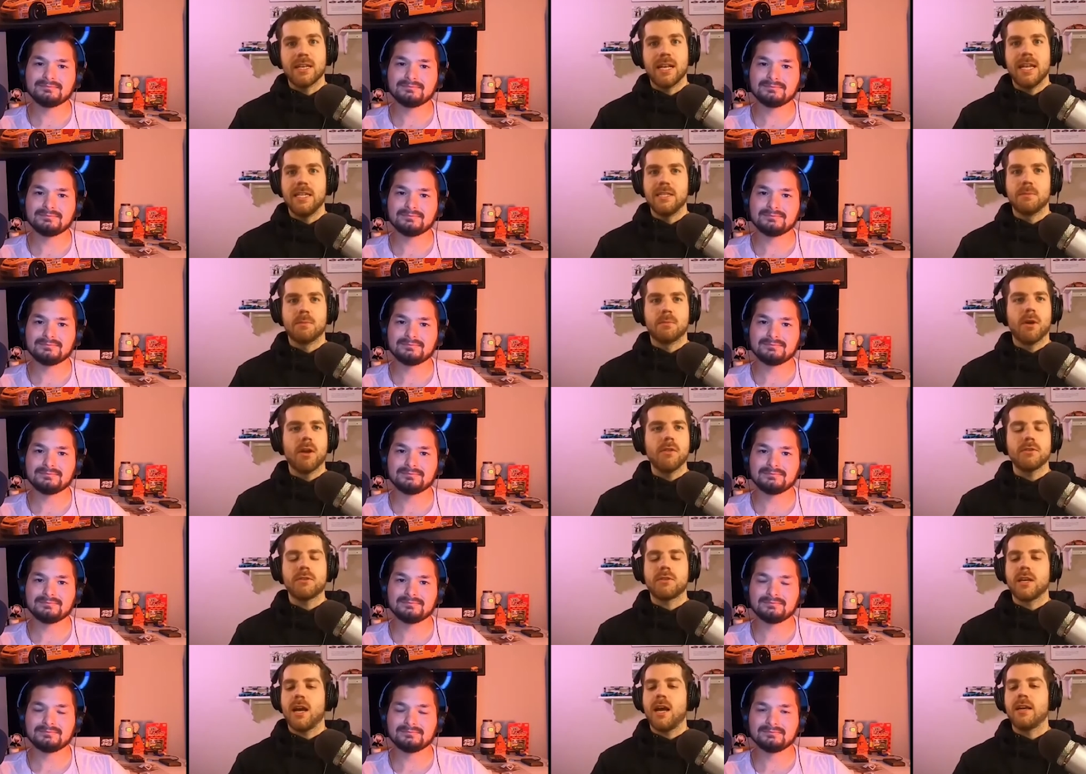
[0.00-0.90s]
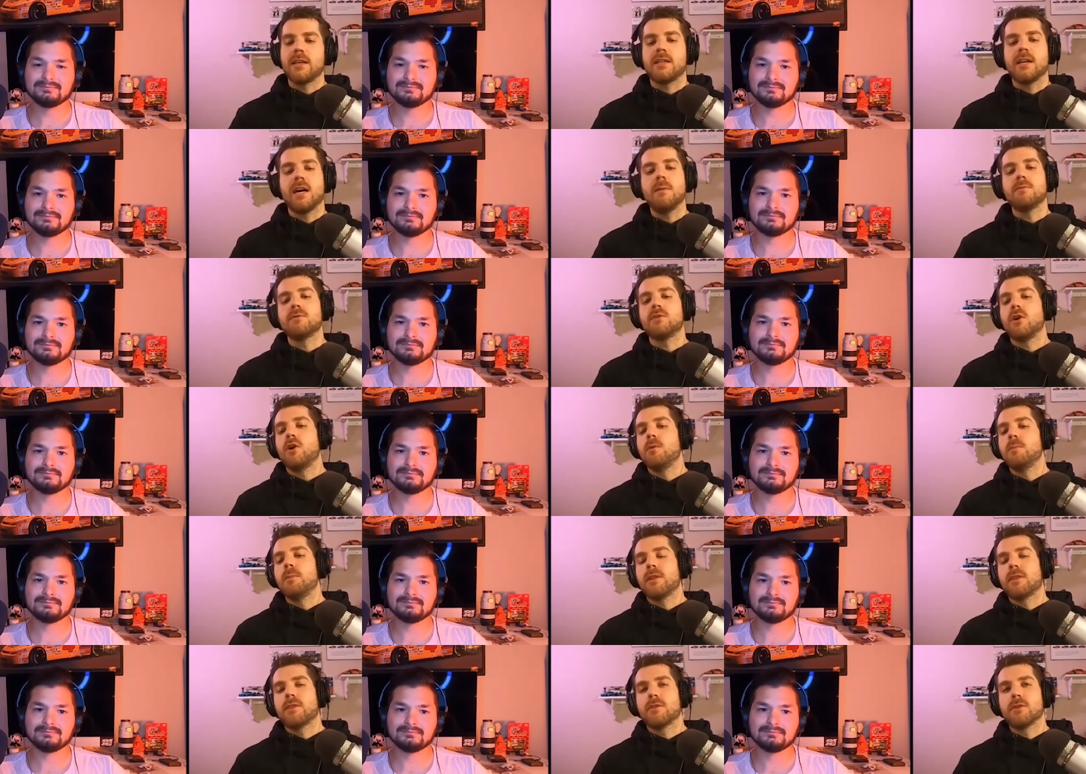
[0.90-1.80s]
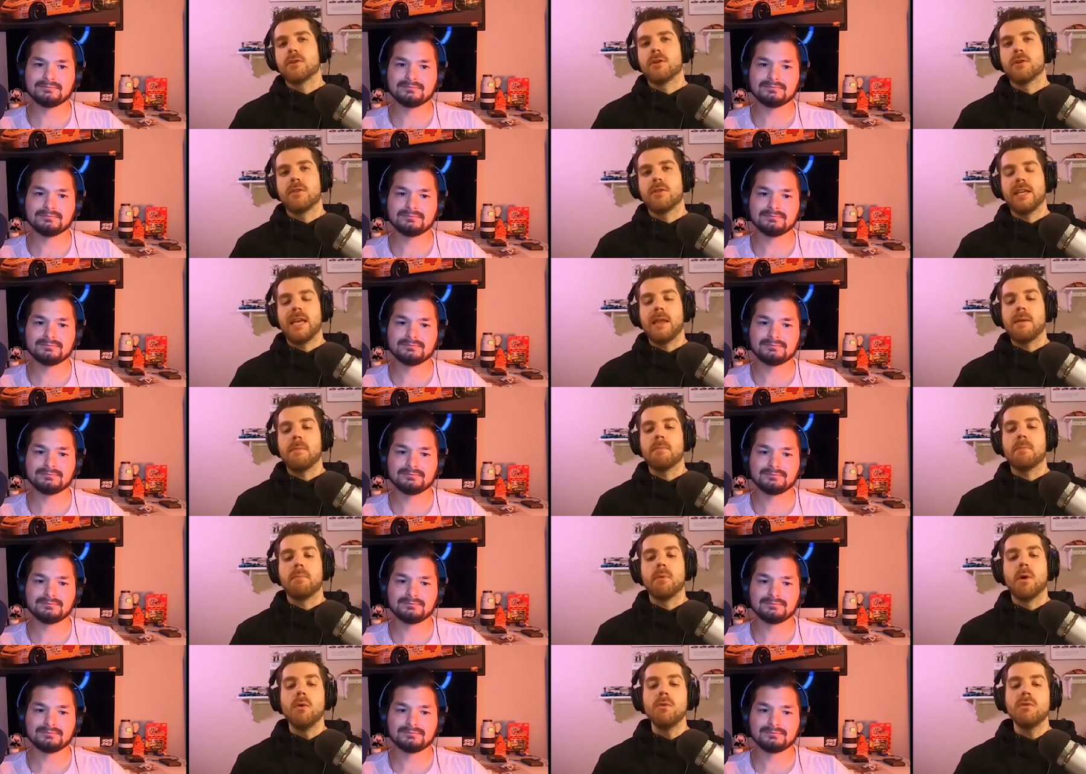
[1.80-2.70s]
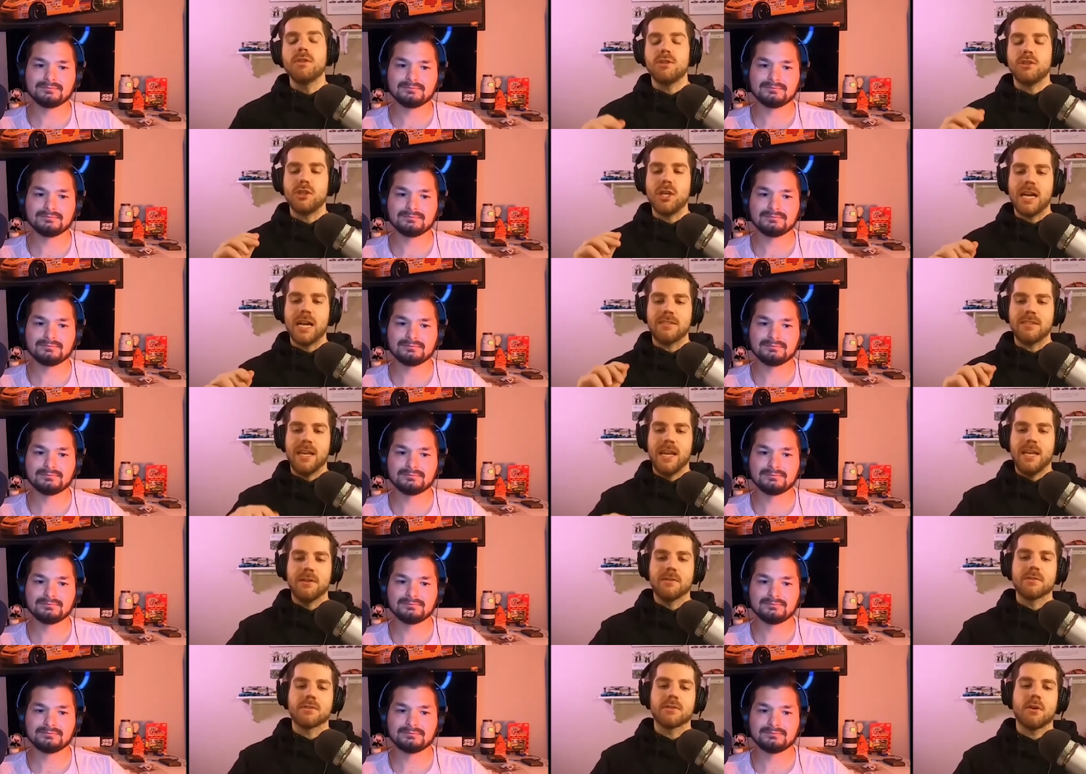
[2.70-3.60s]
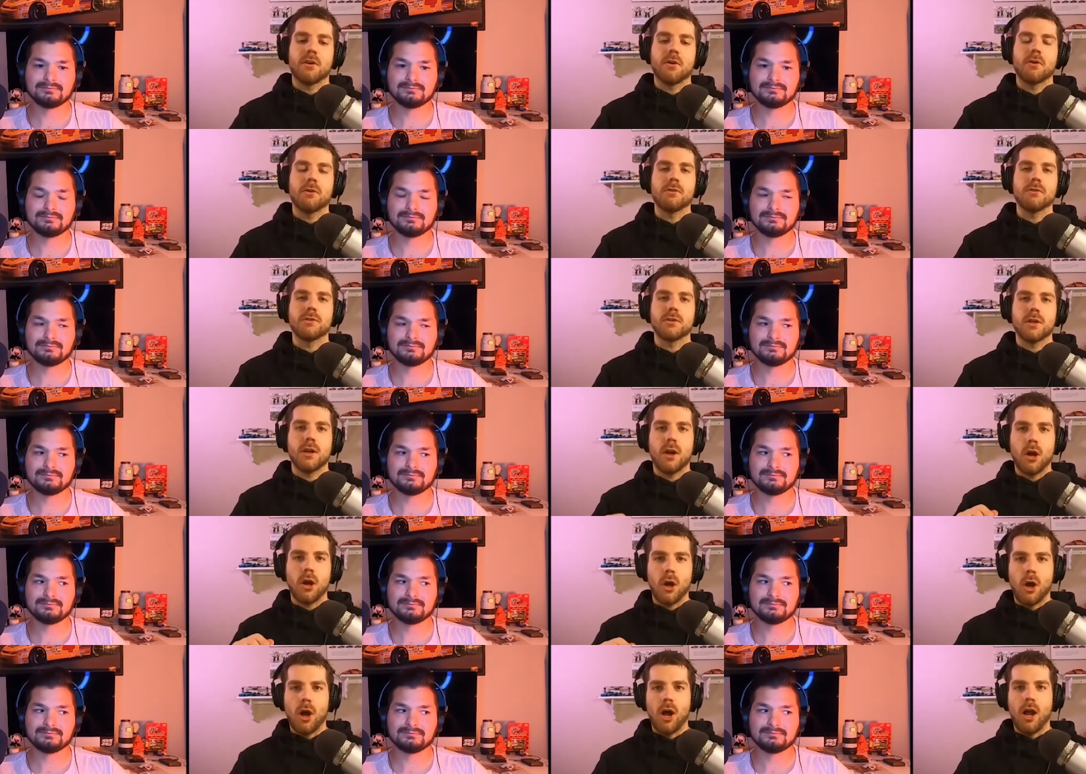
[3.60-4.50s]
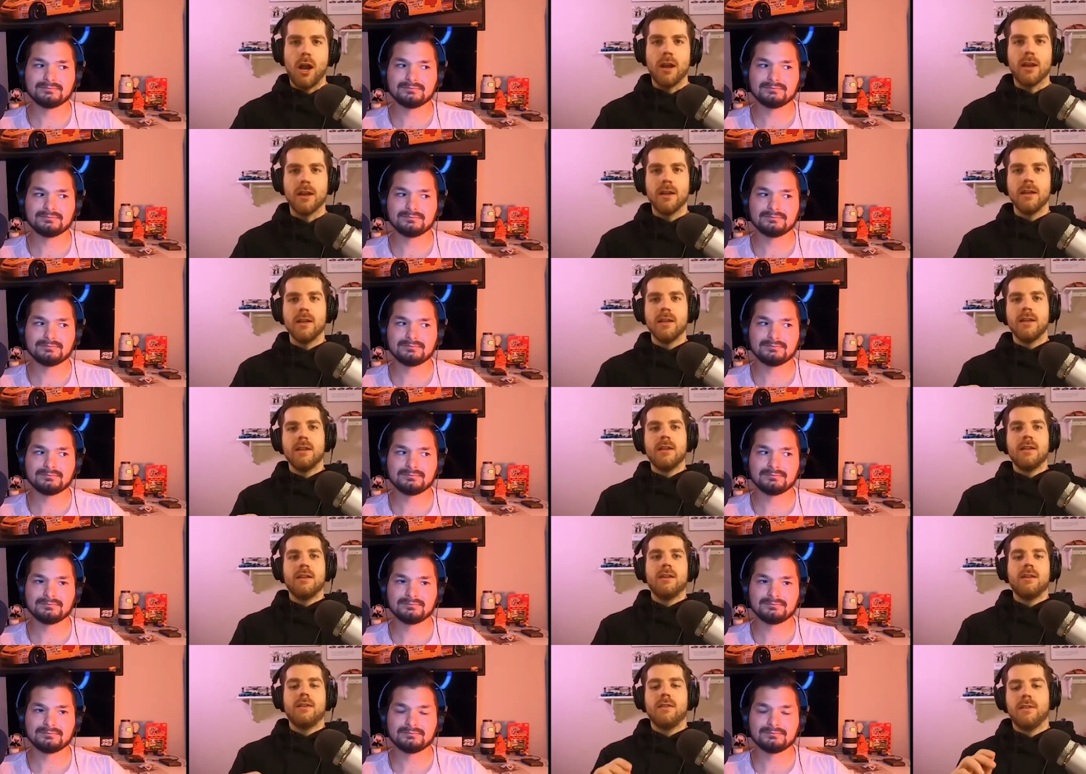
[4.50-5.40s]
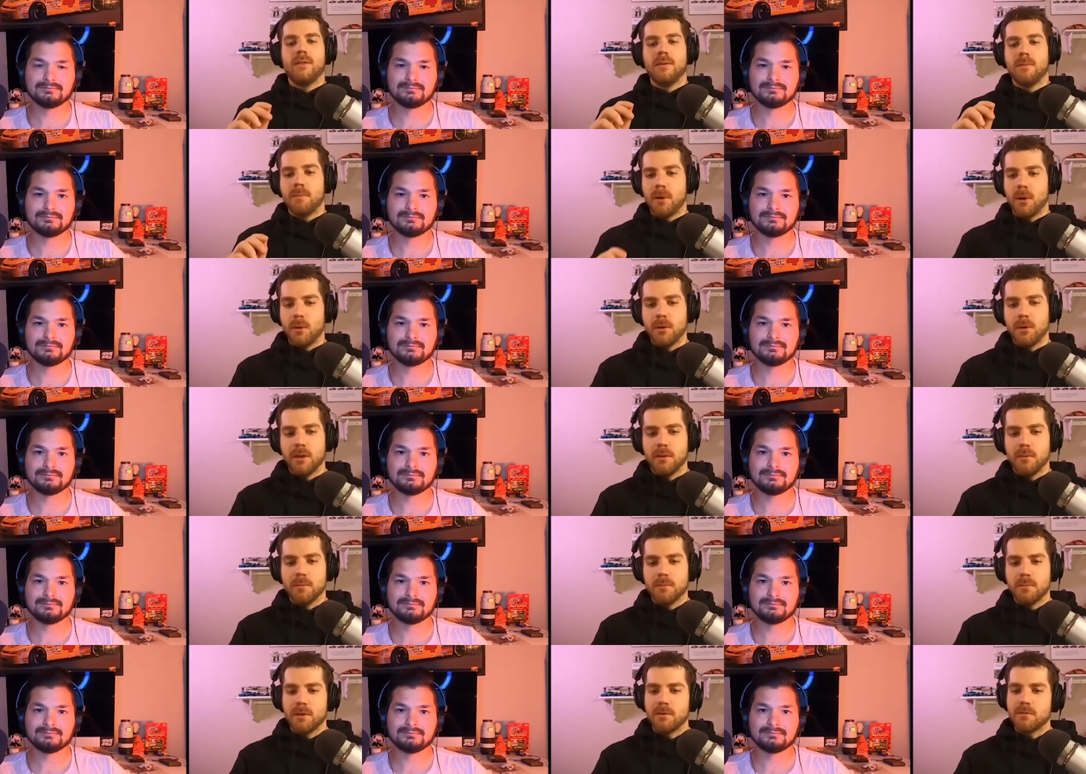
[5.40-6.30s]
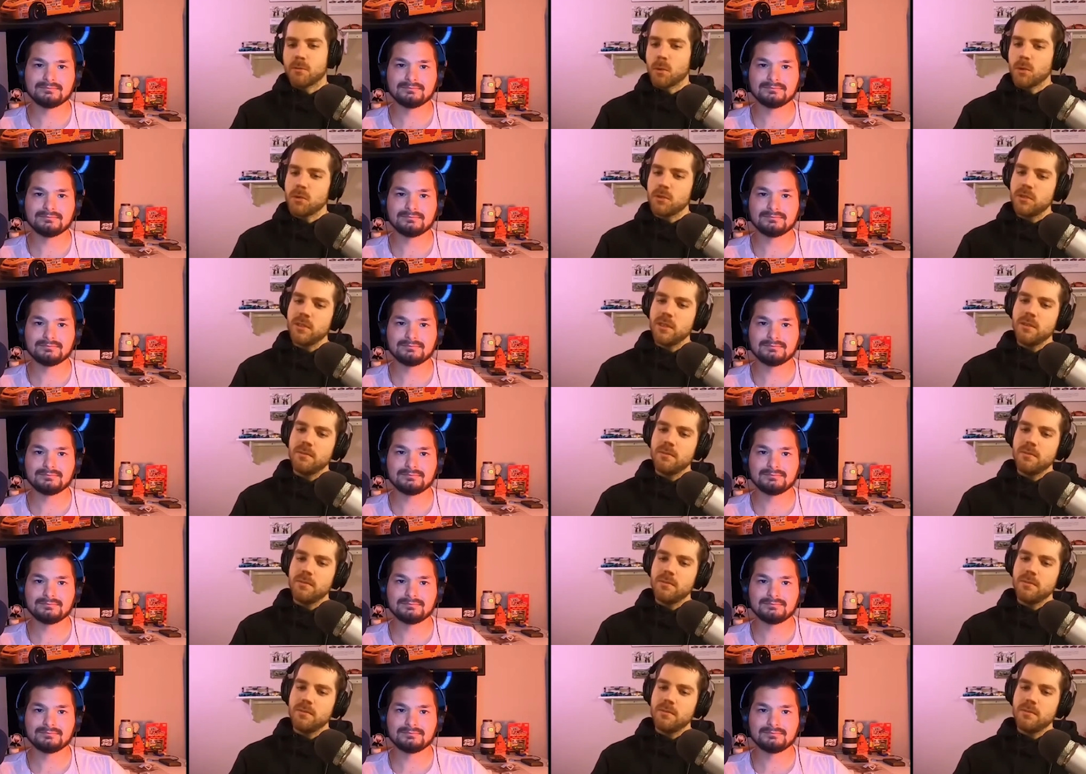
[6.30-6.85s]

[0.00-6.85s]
Speaker 1: and his brother Todd comes home in third. They get both Jack Daniels cars on the podium. But unfortunately,